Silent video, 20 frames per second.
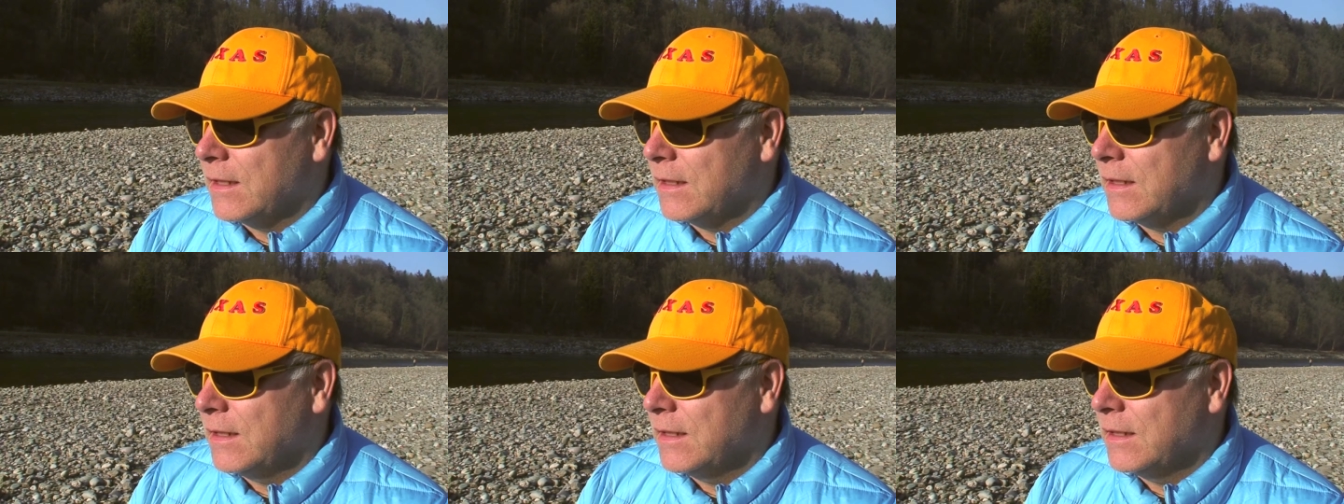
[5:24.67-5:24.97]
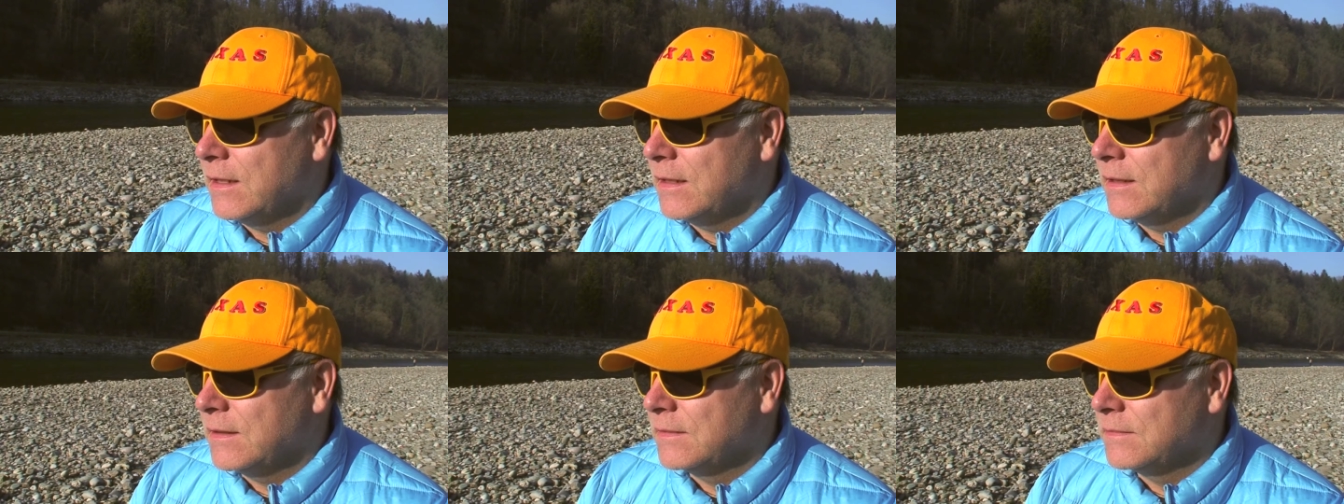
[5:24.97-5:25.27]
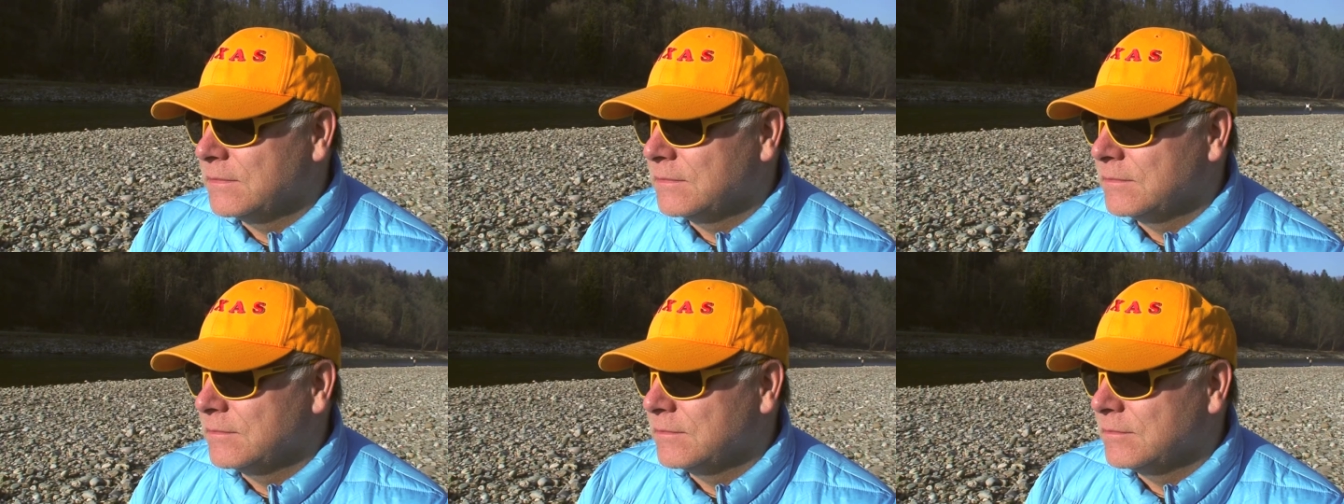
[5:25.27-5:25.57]

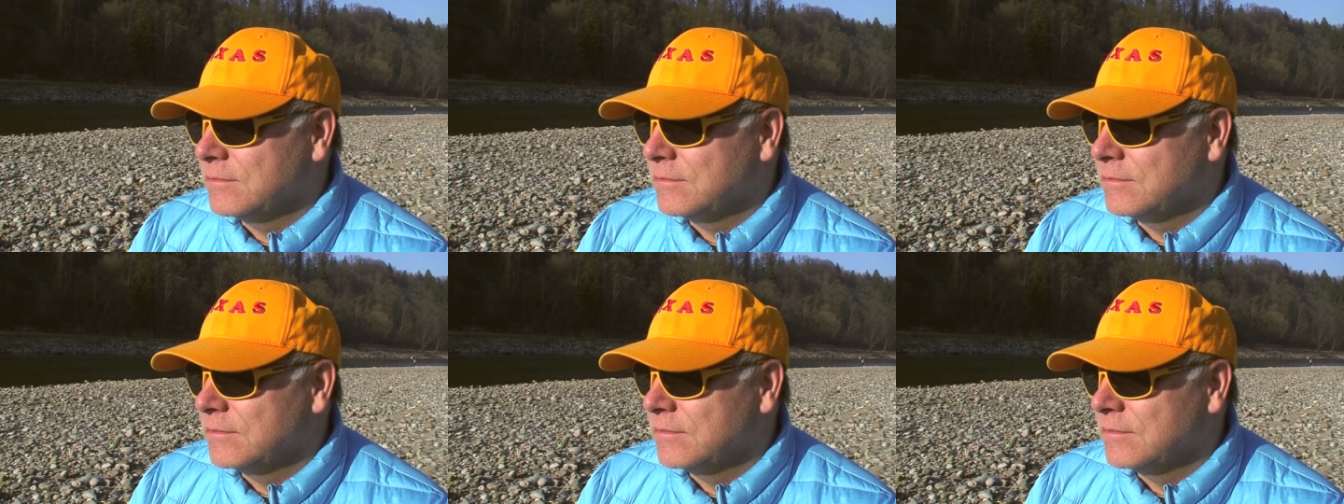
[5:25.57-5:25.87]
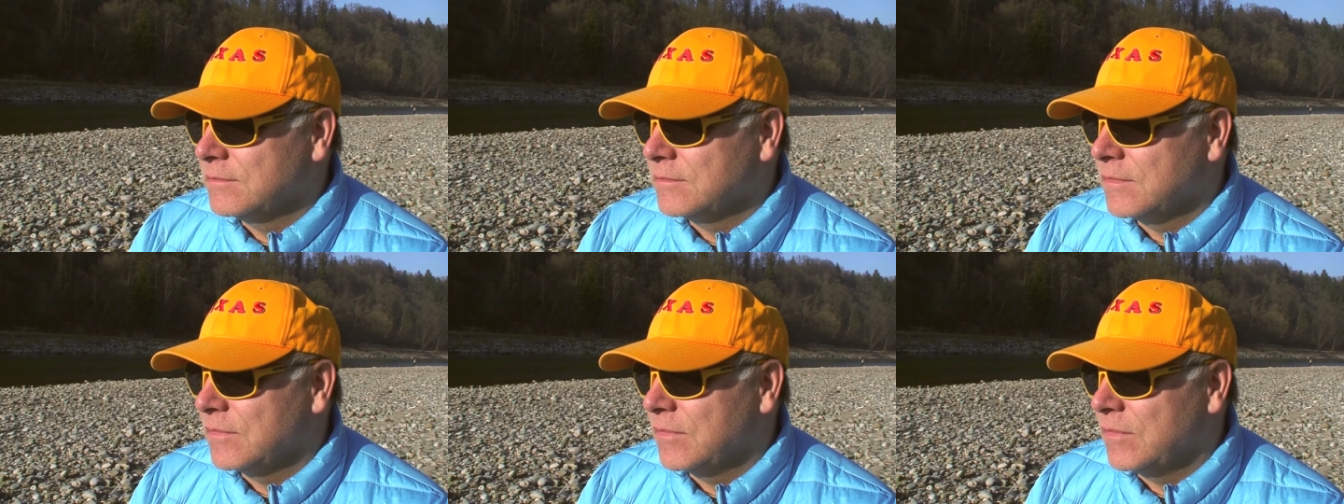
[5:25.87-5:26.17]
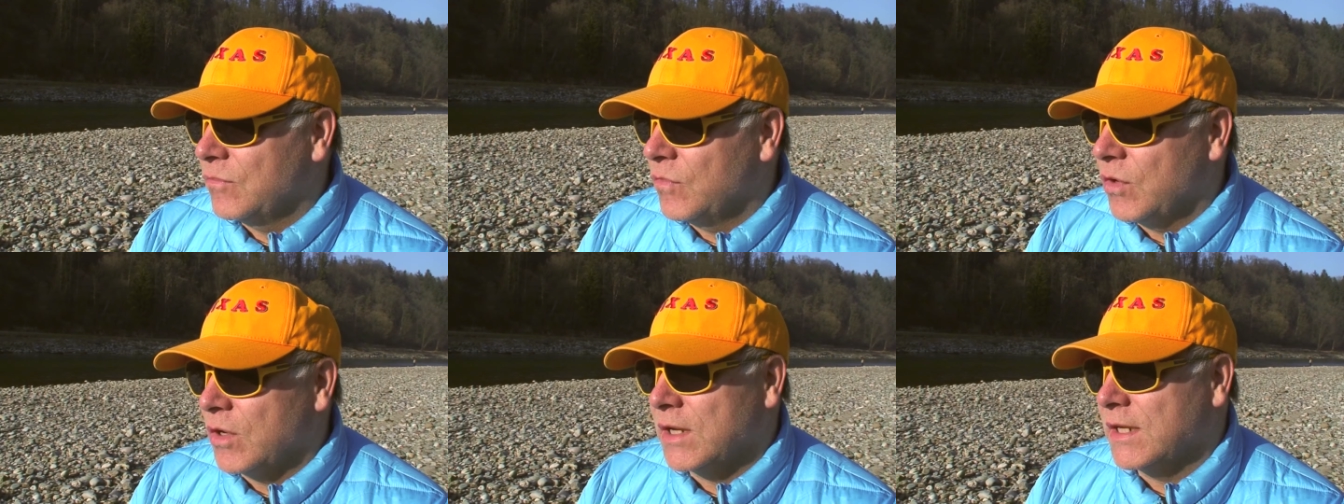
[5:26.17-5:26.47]

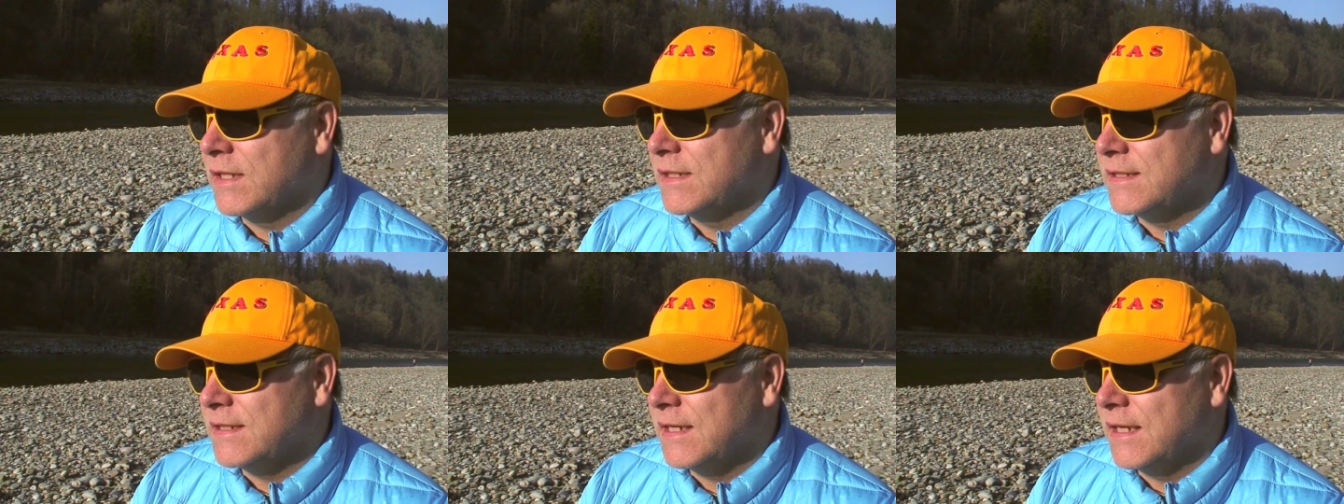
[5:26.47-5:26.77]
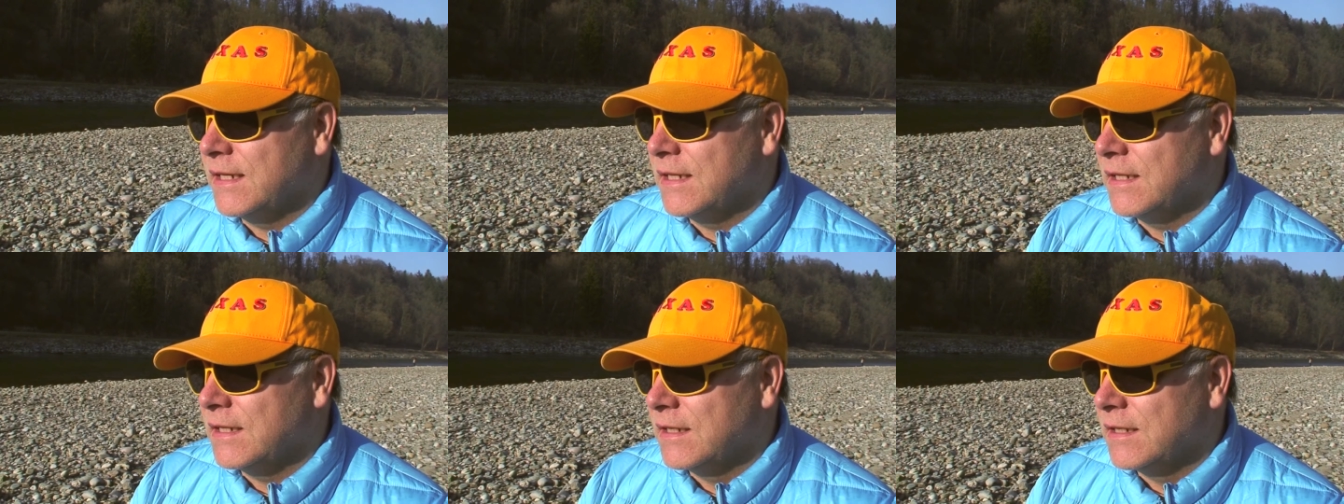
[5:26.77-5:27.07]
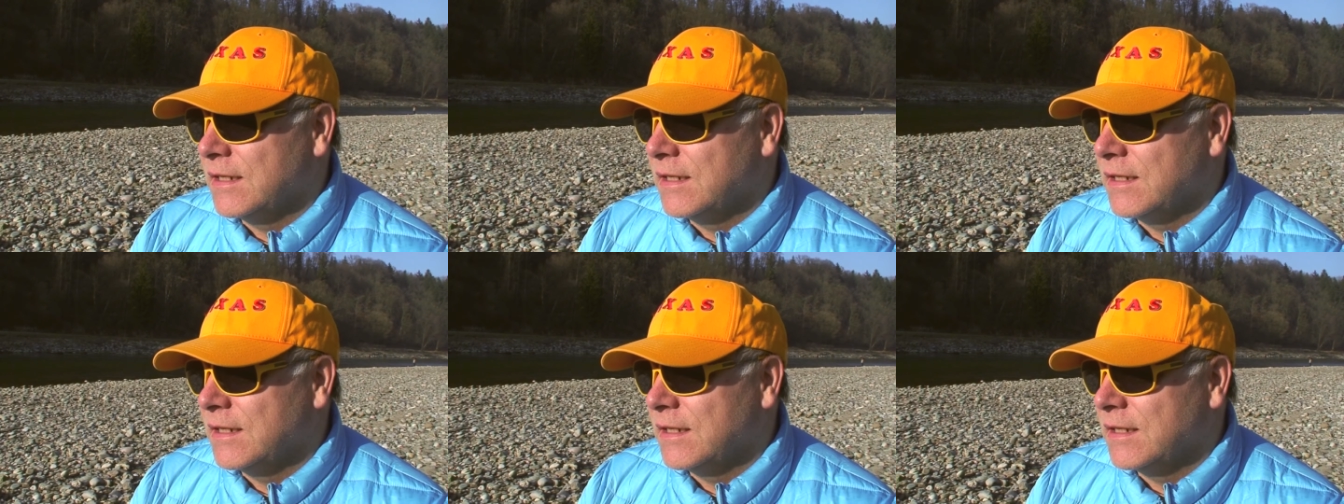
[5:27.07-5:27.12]
one can say,